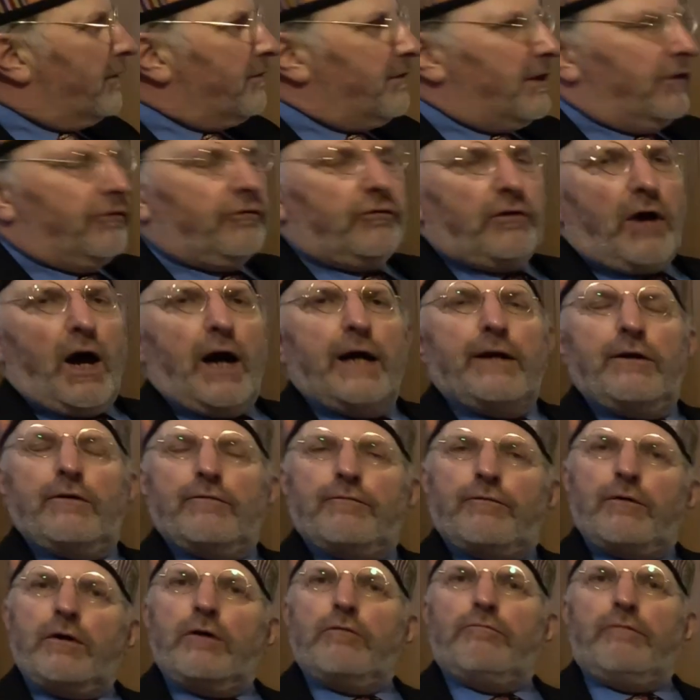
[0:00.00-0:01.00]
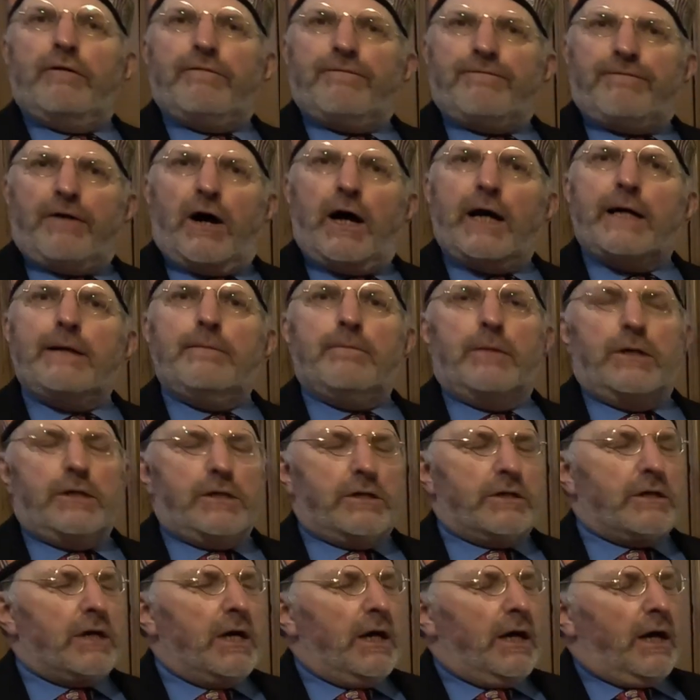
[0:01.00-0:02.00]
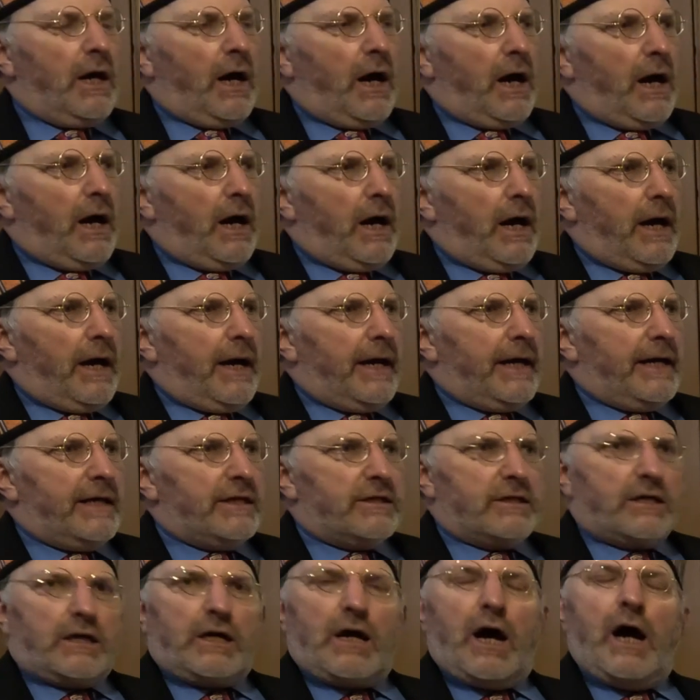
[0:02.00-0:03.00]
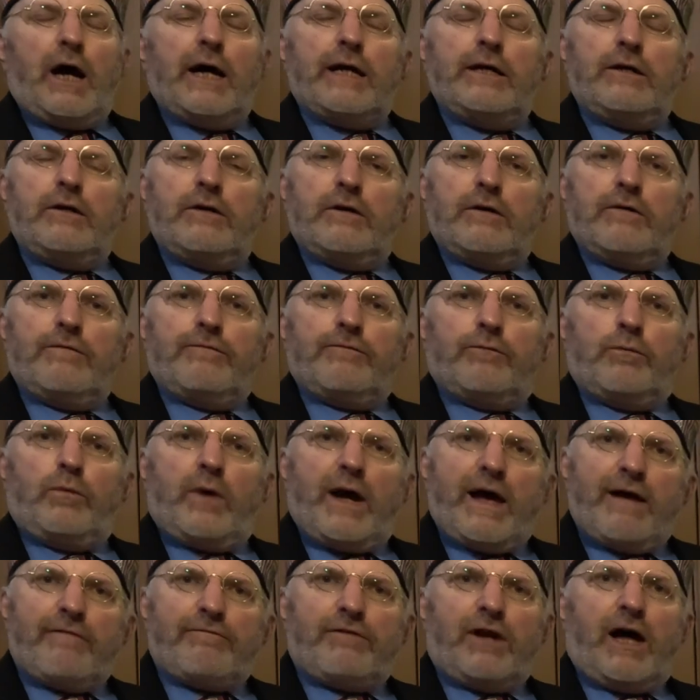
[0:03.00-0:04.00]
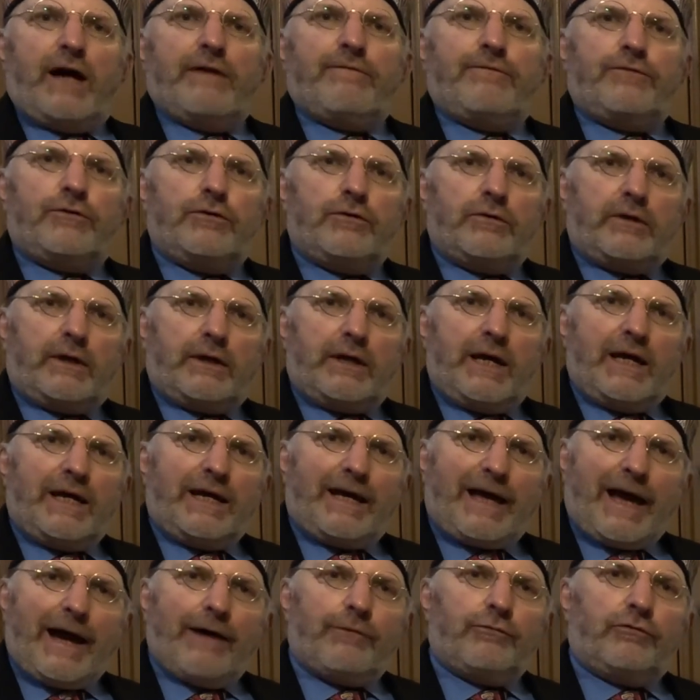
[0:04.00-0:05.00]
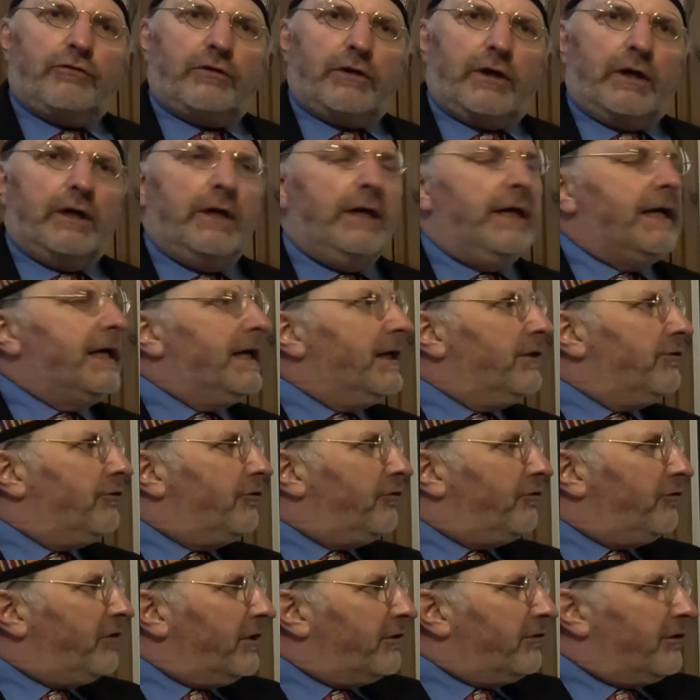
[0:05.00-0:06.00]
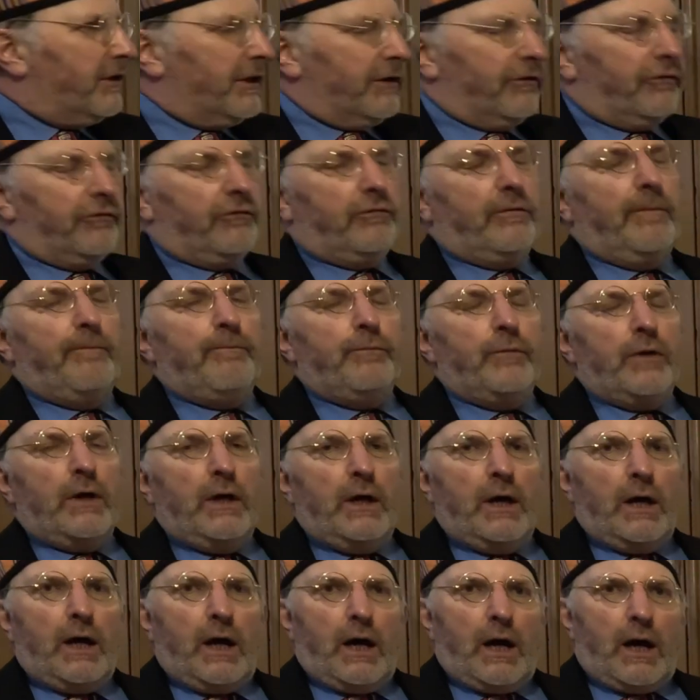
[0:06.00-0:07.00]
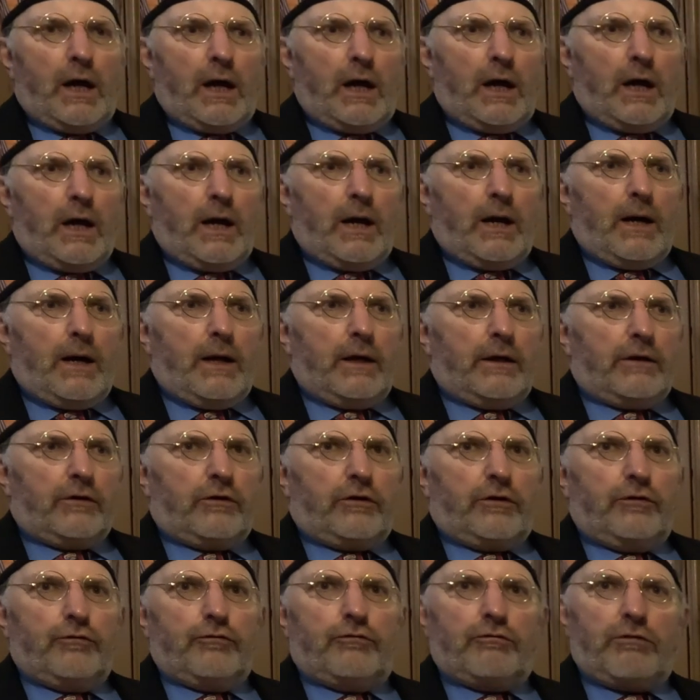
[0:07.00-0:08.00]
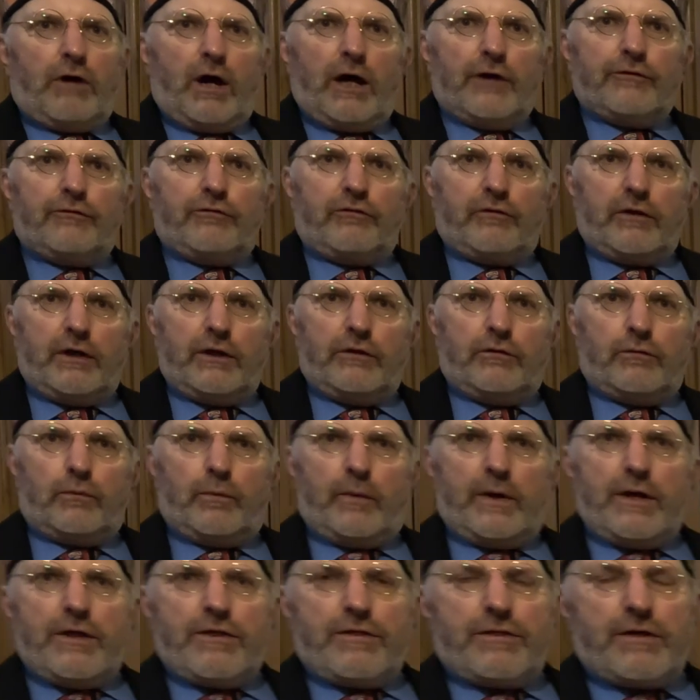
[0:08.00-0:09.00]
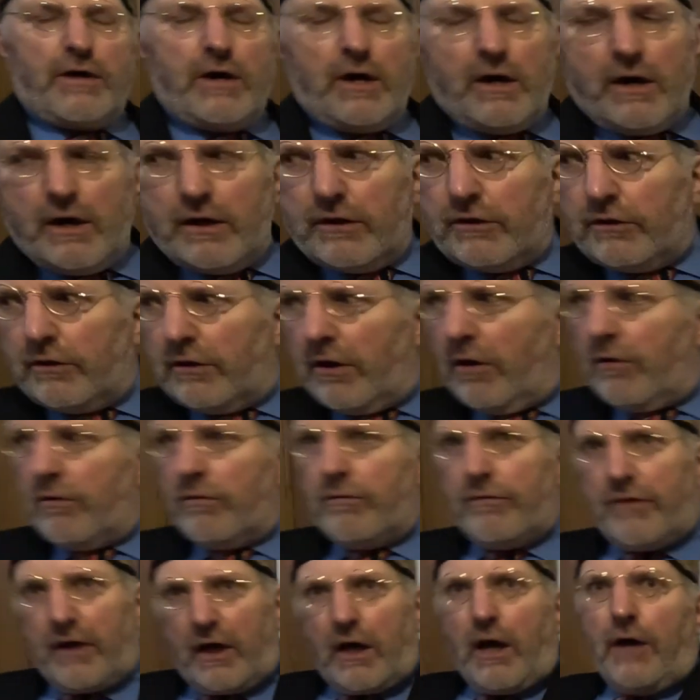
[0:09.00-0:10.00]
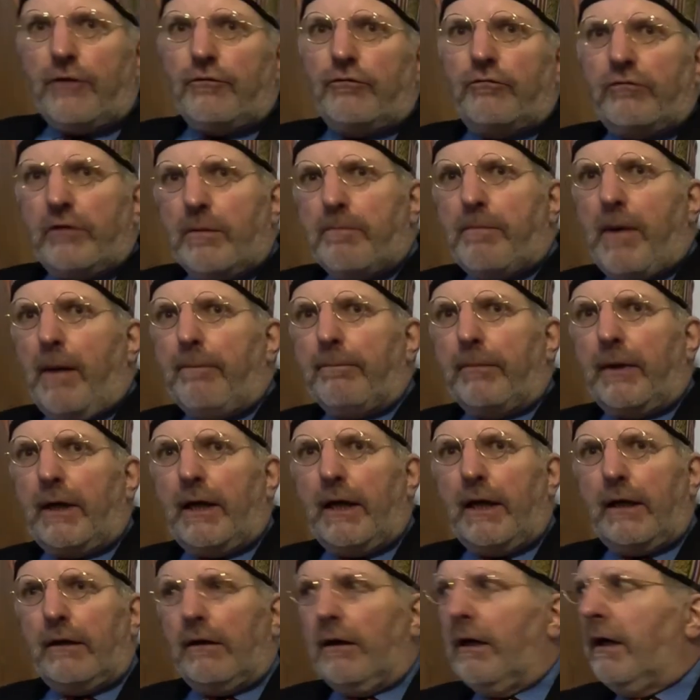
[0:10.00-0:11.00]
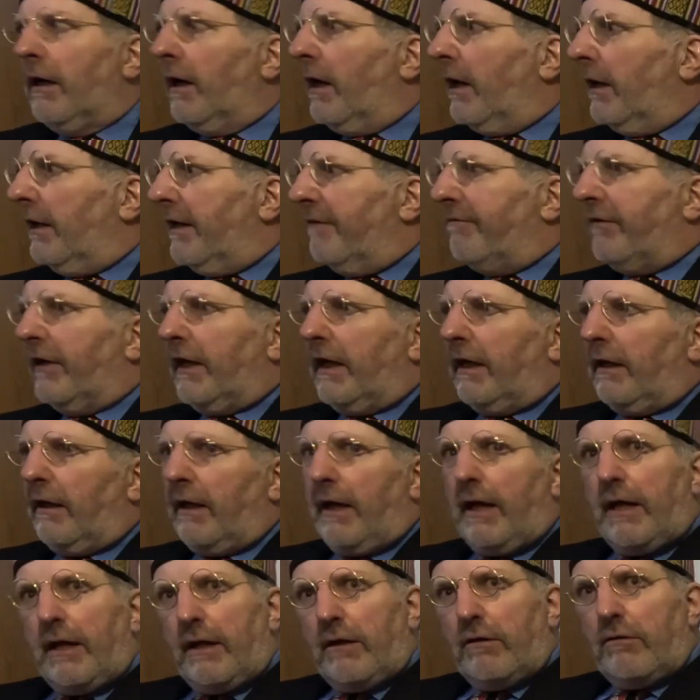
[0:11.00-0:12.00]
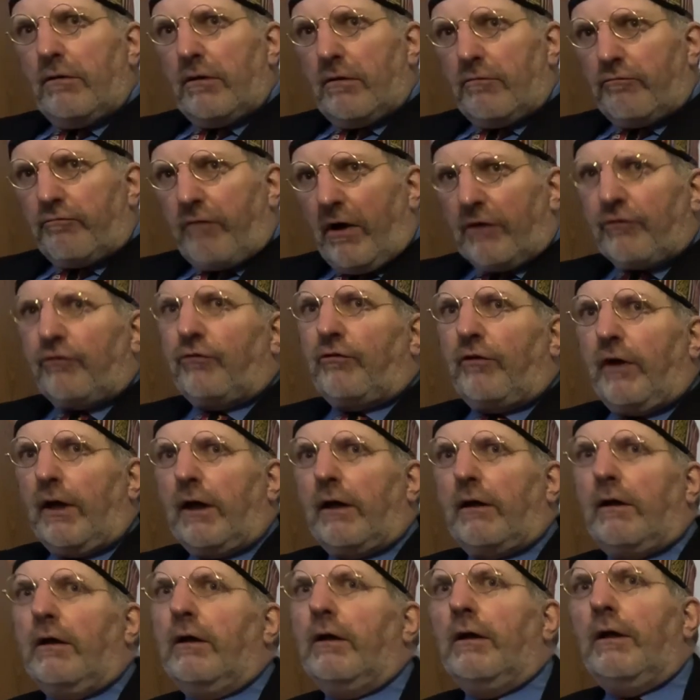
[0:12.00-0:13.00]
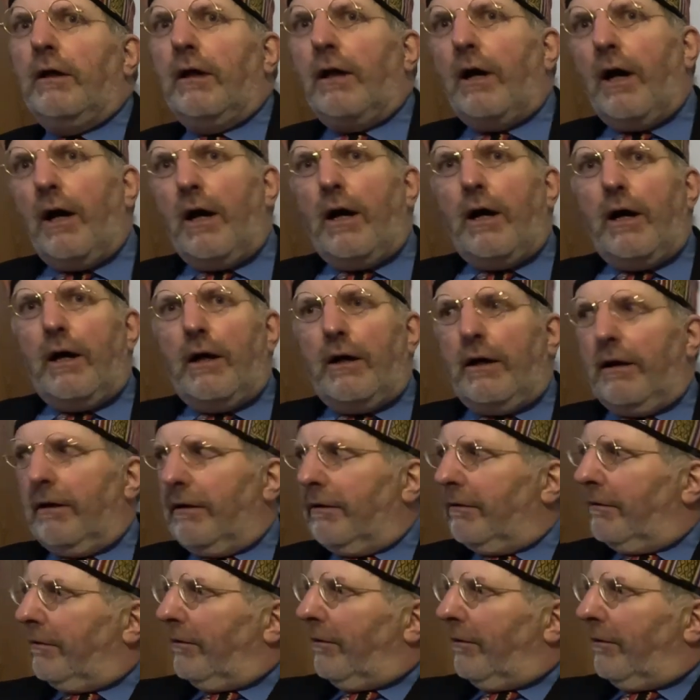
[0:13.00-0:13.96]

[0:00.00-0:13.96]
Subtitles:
that this kind of refinement is a kind of way of life you encounter in cities, contrasted with, the country bumpkin living in the rustic, way